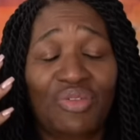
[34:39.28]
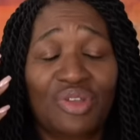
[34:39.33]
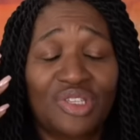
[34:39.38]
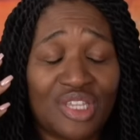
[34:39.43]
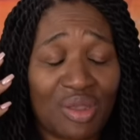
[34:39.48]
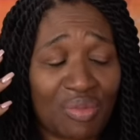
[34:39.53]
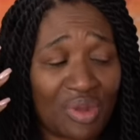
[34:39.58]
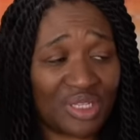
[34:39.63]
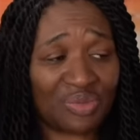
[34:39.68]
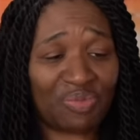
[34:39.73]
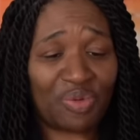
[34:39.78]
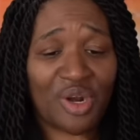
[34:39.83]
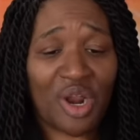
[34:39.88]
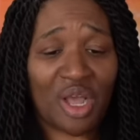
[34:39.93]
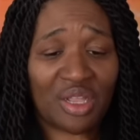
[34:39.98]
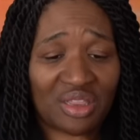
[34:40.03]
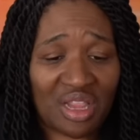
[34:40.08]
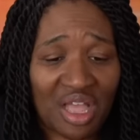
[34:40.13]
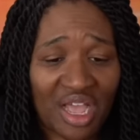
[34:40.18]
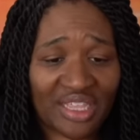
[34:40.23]
someone's put
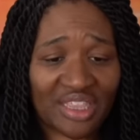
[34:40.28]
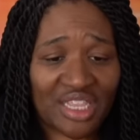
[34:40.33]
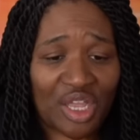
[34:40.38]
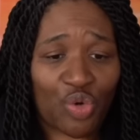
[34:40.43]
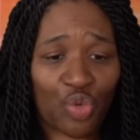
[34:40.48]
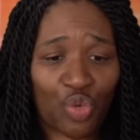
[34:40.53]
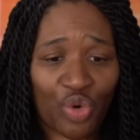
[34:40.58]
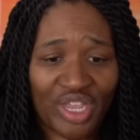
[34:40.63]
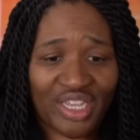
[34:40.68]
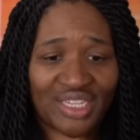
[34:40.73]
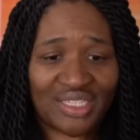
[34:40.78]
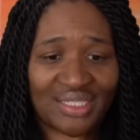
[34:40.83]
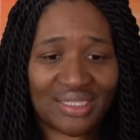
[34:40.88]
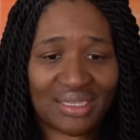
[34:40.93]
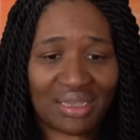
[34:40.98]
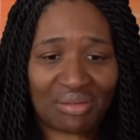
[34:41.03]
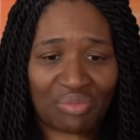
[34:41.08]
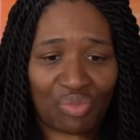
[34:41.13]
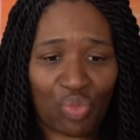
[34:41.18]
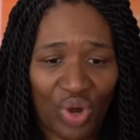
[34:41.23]
online that Rick's,
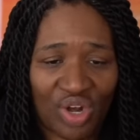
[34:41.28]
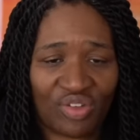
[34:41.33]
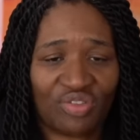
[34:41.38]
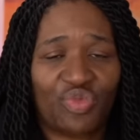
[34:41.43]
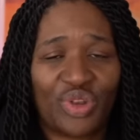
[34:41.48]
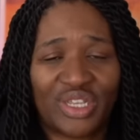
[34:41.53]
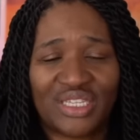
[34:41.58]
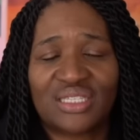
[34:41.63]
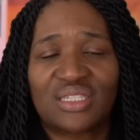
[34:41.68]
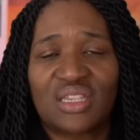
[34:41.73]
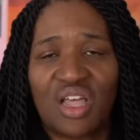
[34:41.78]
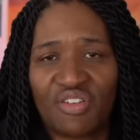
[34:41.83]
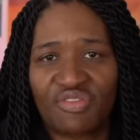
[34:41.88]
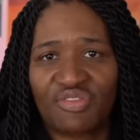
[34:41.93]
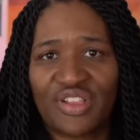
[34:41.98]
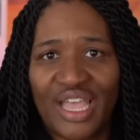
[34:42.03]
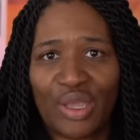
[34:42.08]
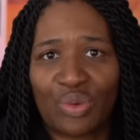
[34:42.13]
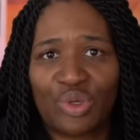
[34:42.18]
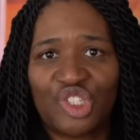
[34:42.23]
one of Rick's
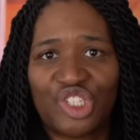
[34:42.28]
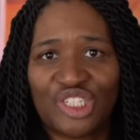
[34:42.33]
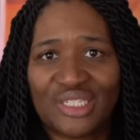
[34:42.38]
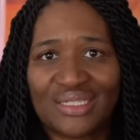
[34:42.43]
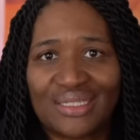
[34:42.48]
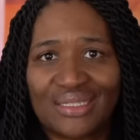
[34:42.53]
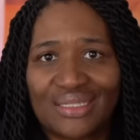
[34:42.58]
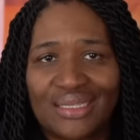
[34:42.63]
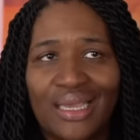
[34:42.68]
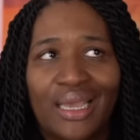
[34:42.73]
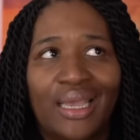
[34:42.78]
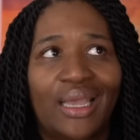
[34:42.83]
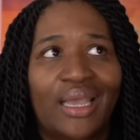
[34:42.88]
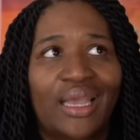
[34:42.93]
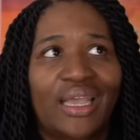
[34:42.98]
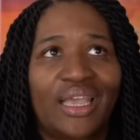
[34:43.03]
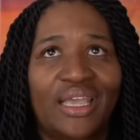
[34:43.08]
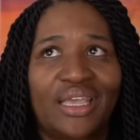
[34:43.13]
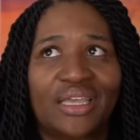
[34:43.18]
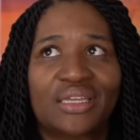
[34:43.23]
love languages
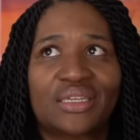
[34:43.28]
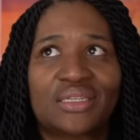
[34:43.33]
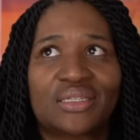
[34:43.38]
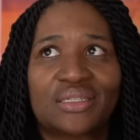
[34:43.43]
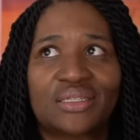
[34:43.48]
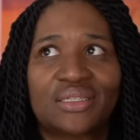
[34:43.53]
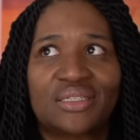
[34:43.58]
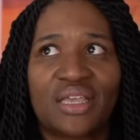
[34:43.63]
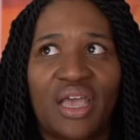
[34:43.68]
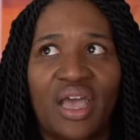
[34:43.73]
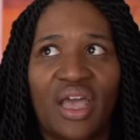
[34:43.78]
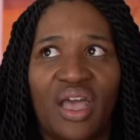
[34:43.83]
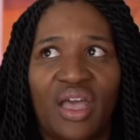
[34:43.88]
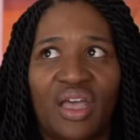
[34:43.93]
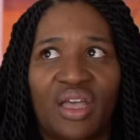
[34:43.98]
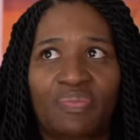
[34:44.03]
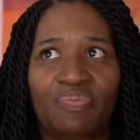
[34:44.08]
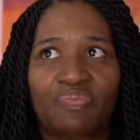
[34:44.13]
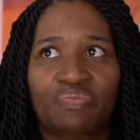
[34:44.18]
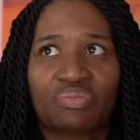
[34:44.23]
is
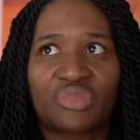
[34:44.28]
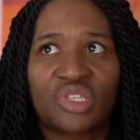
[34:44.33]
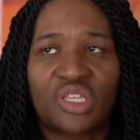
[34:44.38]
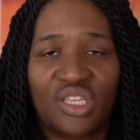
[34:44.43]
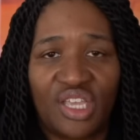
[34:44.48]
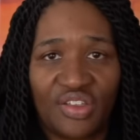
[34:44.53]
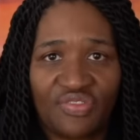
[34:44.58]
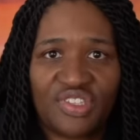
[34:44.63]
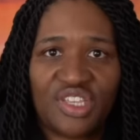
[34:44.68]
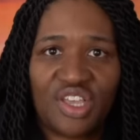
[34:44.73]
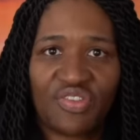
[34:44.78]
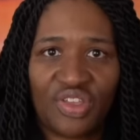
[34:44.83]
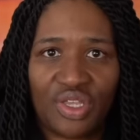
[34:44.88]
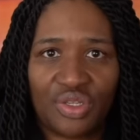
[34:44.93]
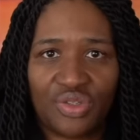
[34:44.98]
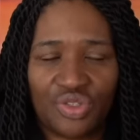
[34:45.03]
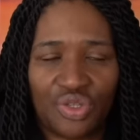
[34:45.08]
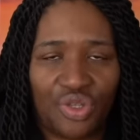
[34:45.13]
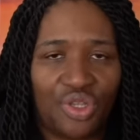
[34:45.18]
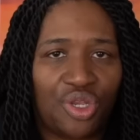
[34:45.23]
um, gift
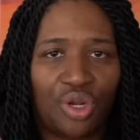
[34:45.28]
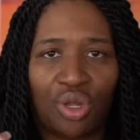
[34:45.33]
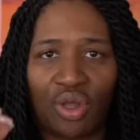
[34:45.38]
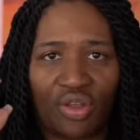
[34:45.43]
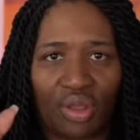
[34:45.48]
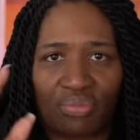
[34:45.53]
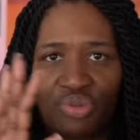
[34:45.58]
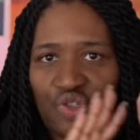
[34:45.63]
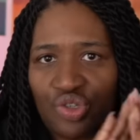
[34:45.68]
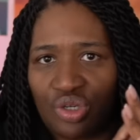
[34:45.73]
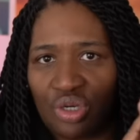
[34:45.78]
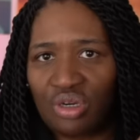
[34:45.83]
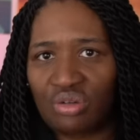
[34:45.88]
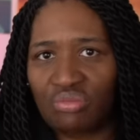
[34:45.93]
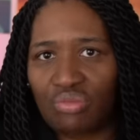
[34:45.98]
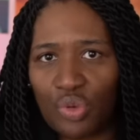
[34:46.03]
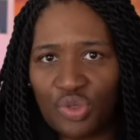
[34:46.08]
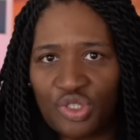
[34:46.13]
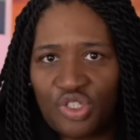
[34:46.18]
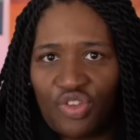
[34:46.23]
giving. So, you know, I'm
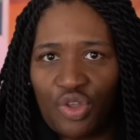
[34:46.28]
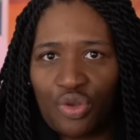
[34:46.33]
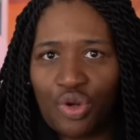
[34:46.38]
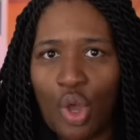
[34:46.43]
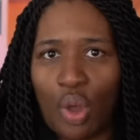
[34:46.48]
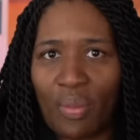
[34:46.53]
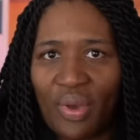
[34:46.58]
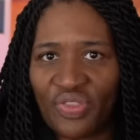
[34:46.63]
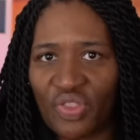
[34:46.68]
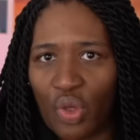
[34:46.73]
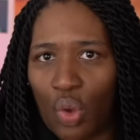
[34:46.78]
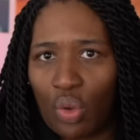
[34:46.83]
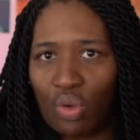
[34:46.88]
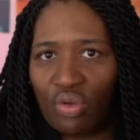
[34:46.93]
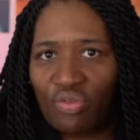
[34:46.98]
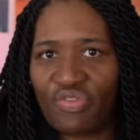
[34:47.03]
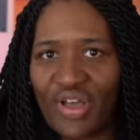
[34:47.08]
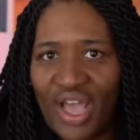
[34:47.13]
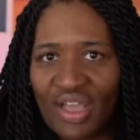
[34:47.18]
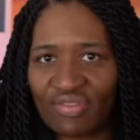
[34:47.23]
sure most of you know about the
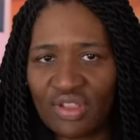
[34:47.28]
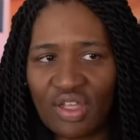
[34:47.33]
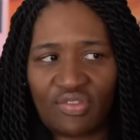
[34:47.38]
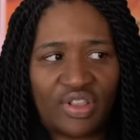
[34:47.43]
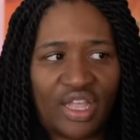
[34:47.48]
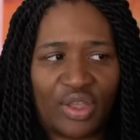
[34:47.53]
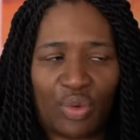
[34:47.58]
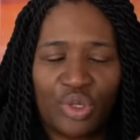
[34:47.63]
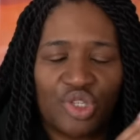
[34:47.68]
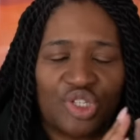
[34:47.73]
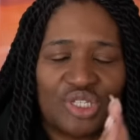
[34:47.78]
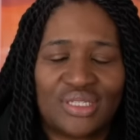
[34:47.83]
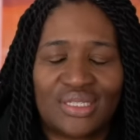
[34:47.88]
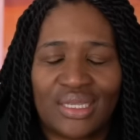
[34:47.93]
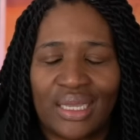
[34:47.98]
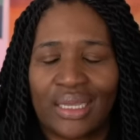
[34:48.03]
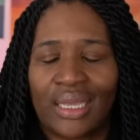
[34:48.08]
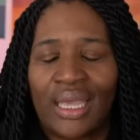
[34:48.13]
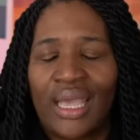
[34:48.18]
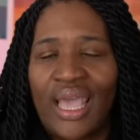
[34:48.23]
whole five love languages
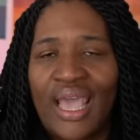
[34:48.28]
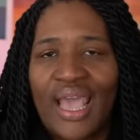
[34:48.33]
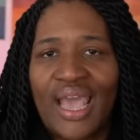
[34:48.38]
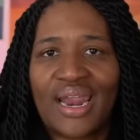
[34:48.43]
thing.